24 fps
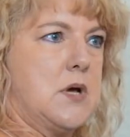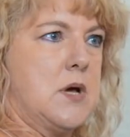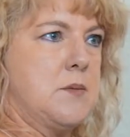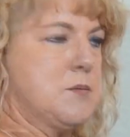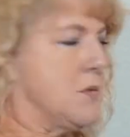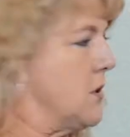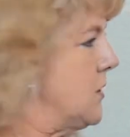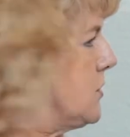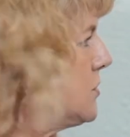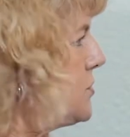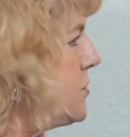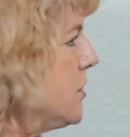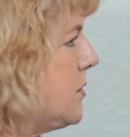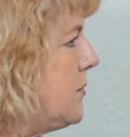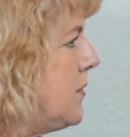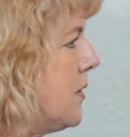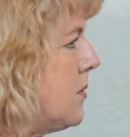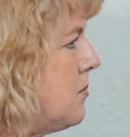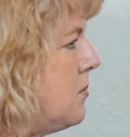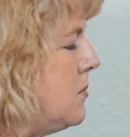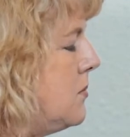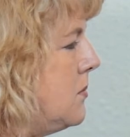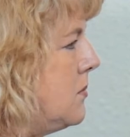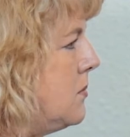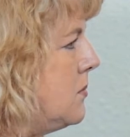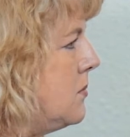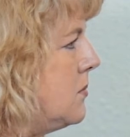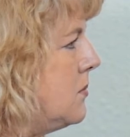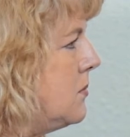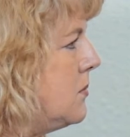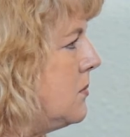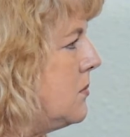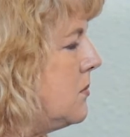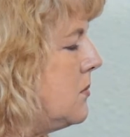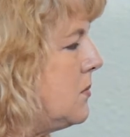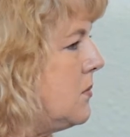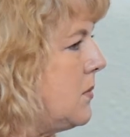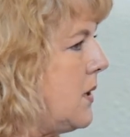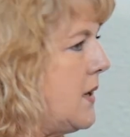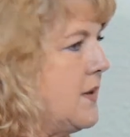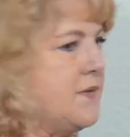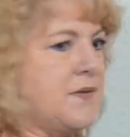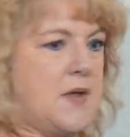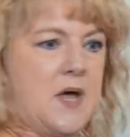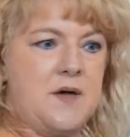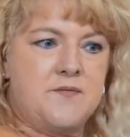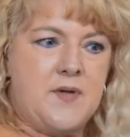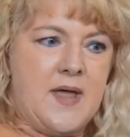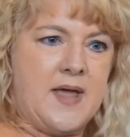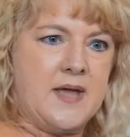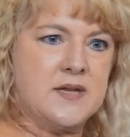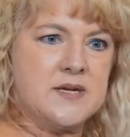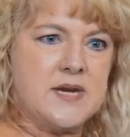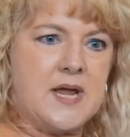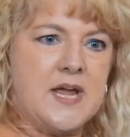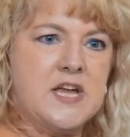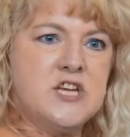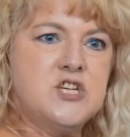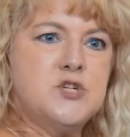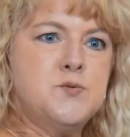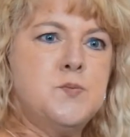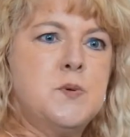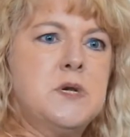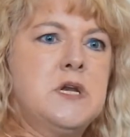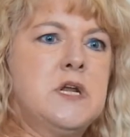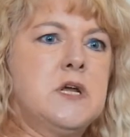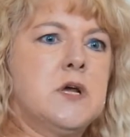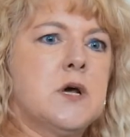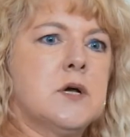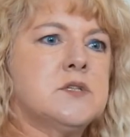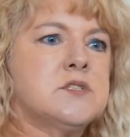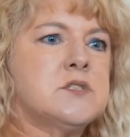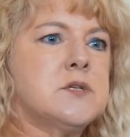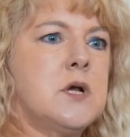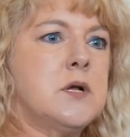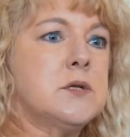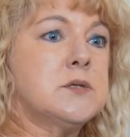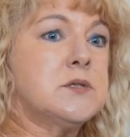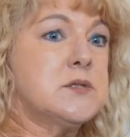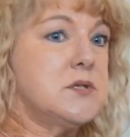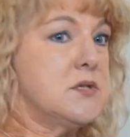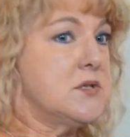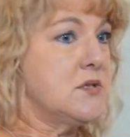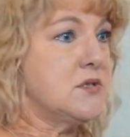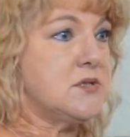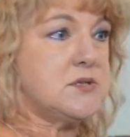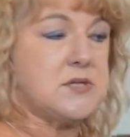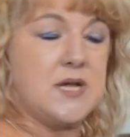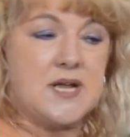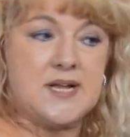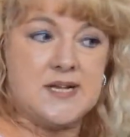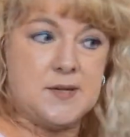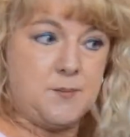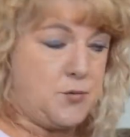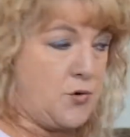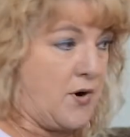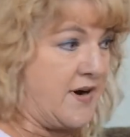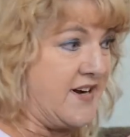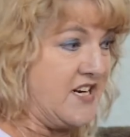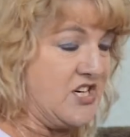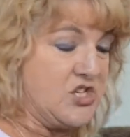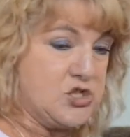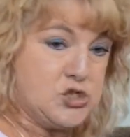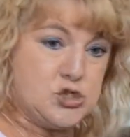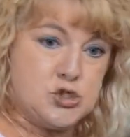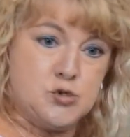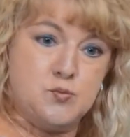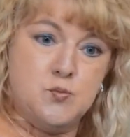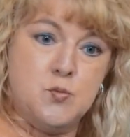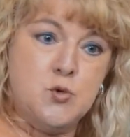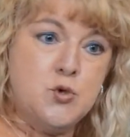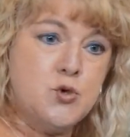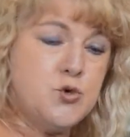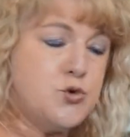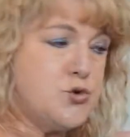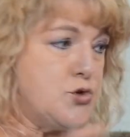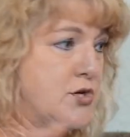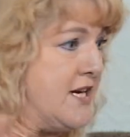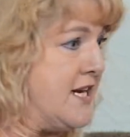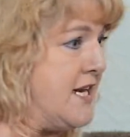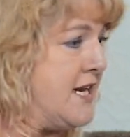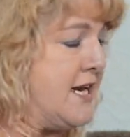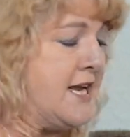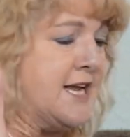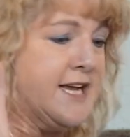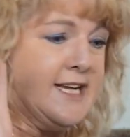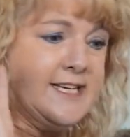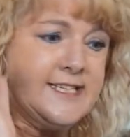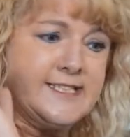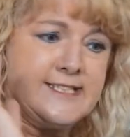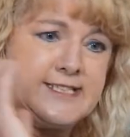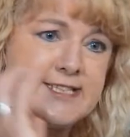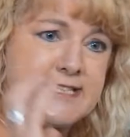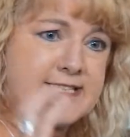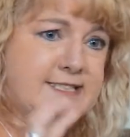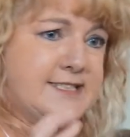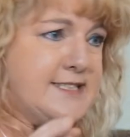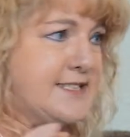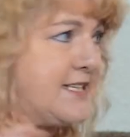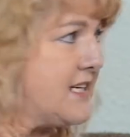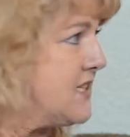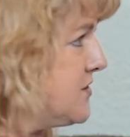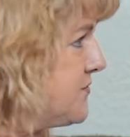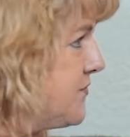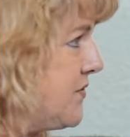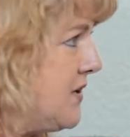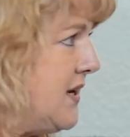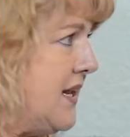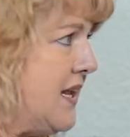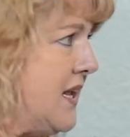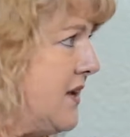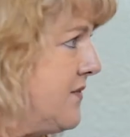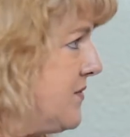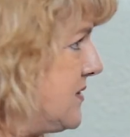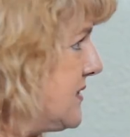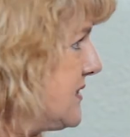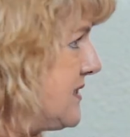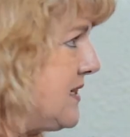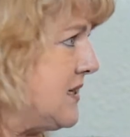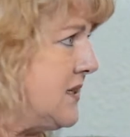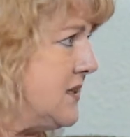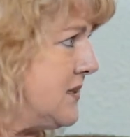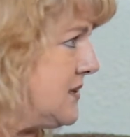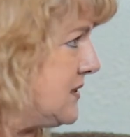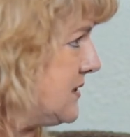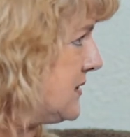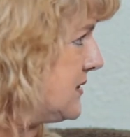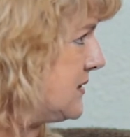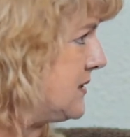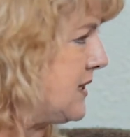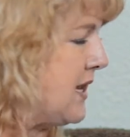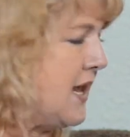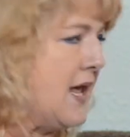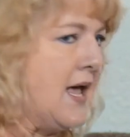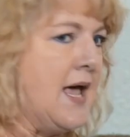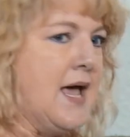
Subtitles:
I'm going to show them. And I've had HPD Consultants running smoothly, successfully ever since.